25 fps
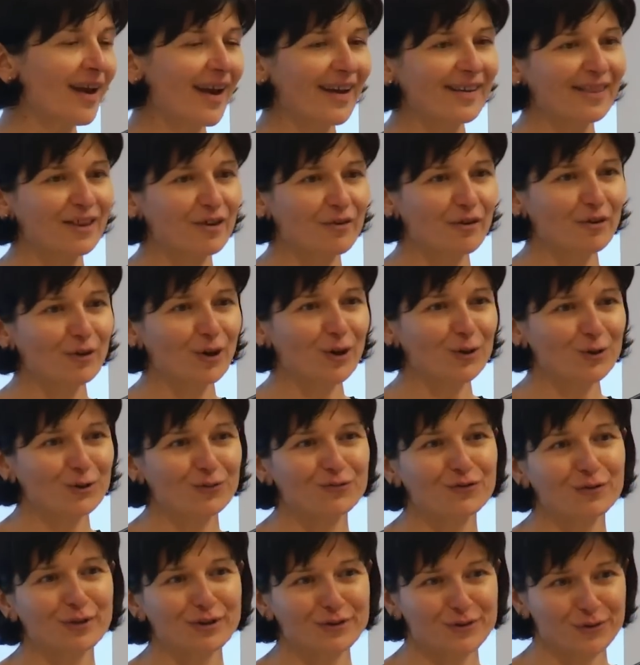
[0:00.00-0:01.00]
And there are a lot
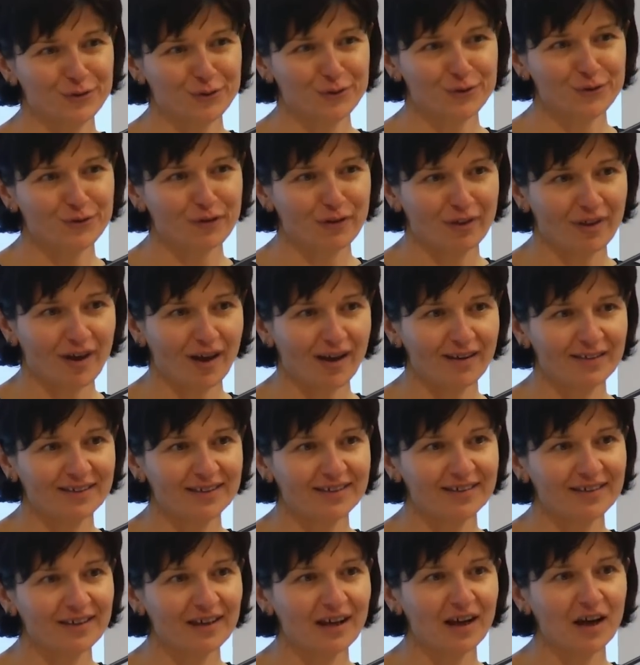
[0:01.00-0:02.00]
of reasons for that.